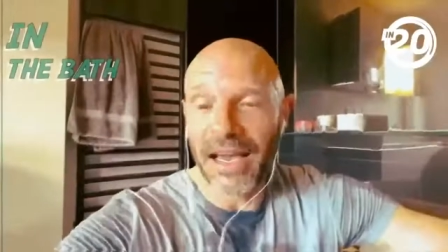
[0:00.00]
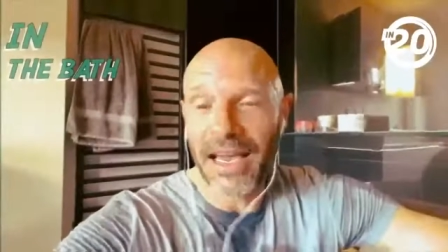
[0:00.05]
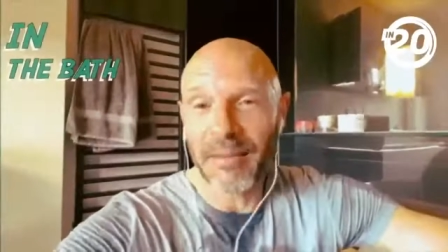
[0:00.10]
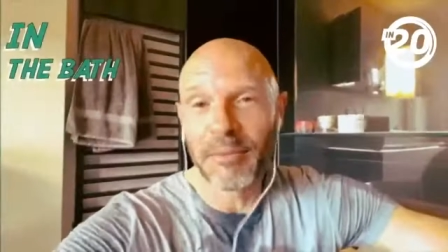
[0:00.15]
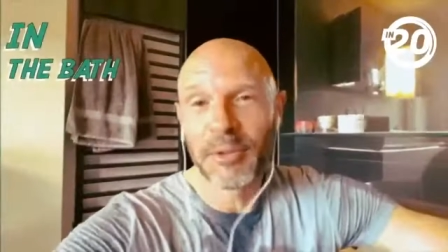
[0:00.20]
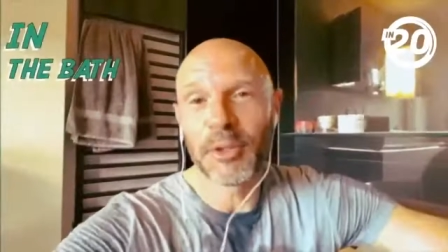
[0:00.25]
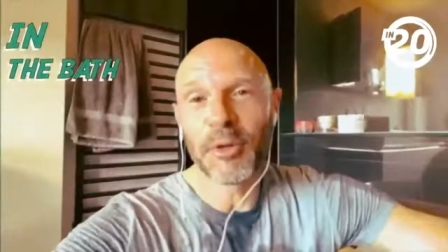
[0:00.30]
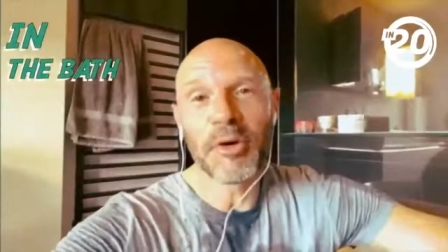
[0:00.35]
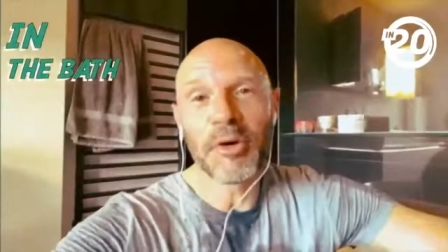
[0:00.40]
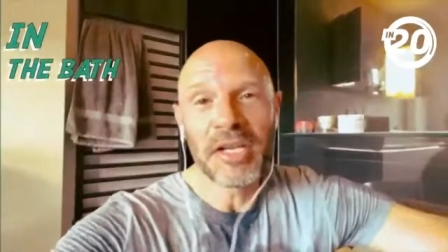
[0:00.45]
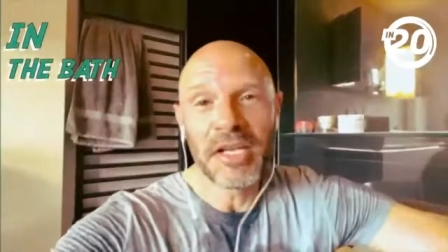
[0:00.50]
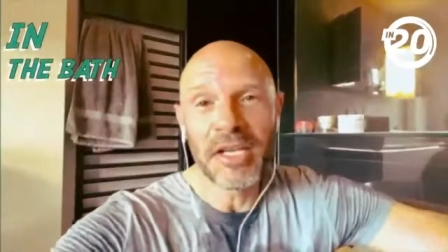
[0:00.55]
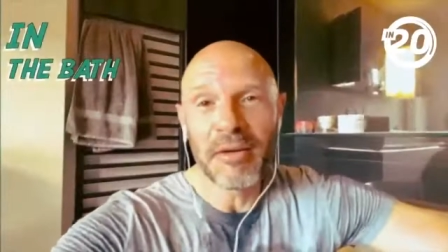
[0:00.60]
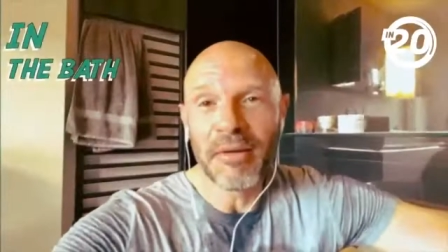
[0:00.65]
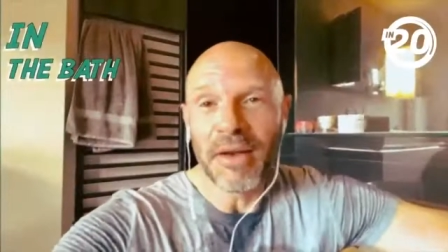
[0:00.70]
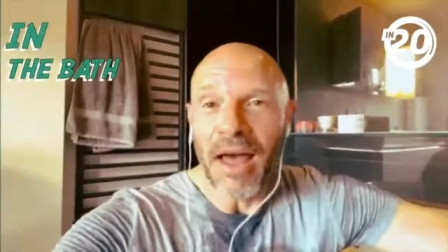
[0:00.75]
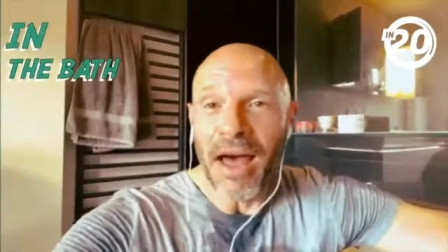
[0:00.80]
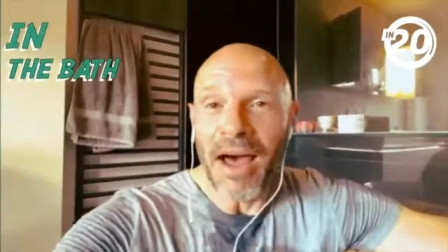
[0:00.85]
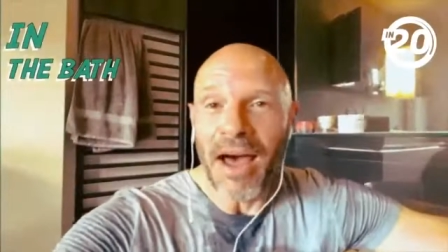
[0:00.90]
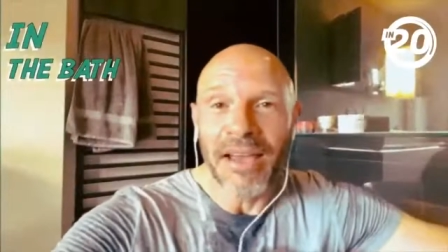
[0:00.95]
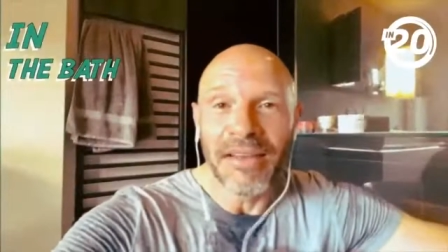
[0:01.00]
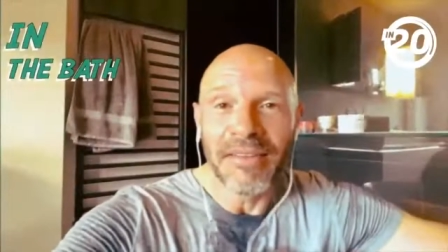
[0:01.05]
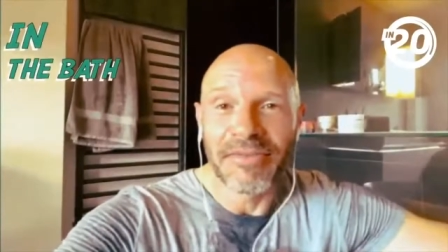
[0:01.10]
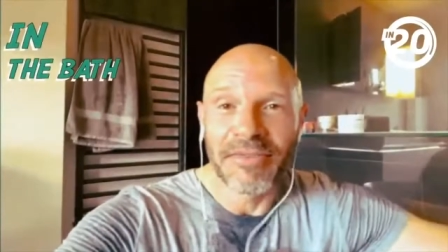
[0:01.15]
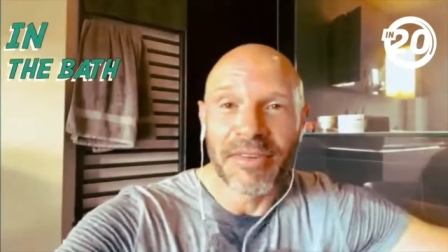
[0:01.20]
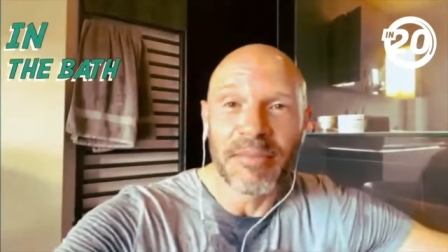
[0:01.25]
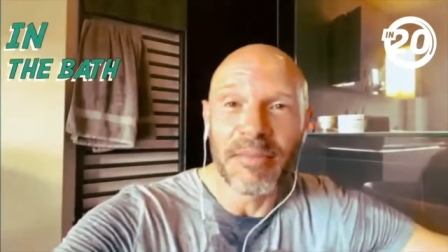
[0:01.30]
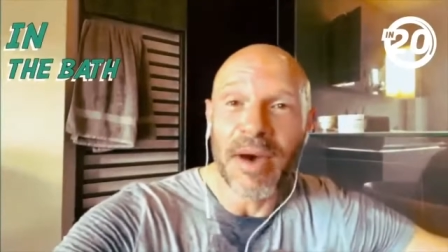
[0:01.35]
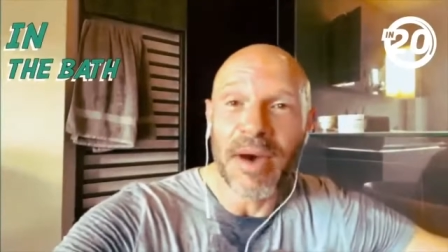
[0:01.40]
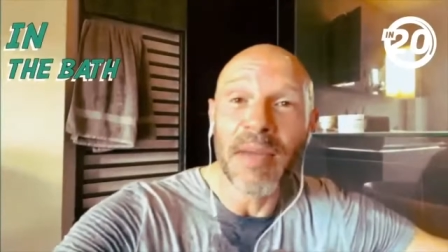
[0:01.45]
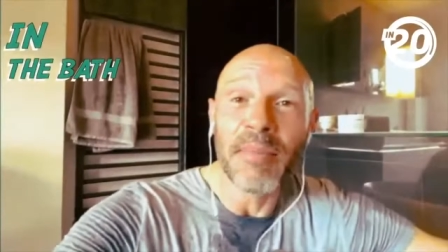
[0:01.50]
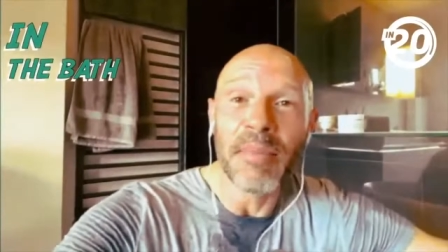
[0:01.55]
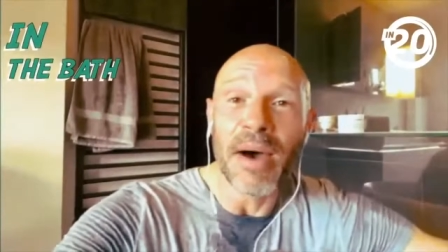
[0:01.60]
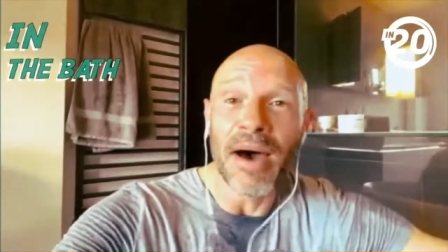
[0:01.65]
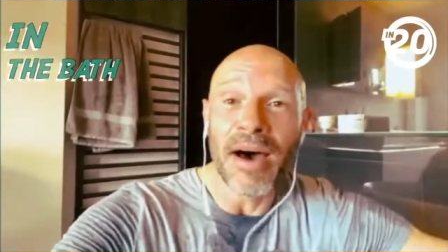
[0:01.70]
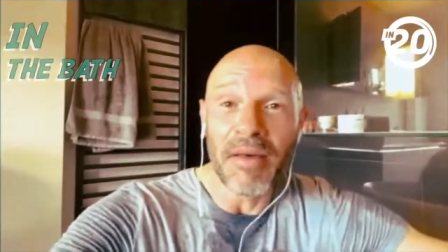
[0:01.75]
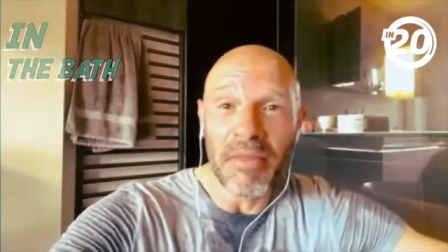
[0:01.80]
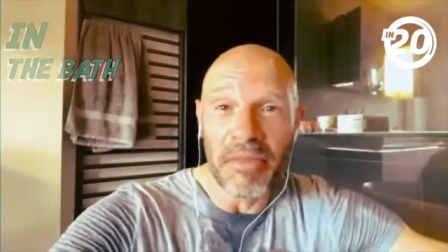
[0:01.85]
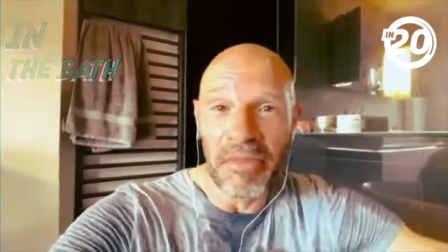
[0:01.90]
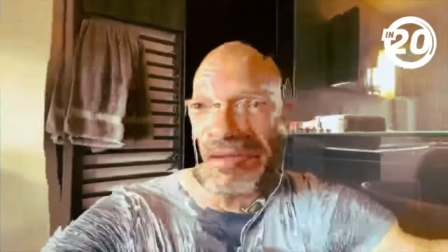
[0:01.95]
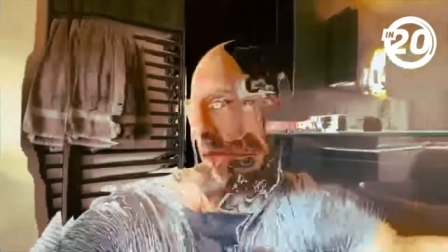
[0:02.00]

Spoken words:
I am joining you live from my bar.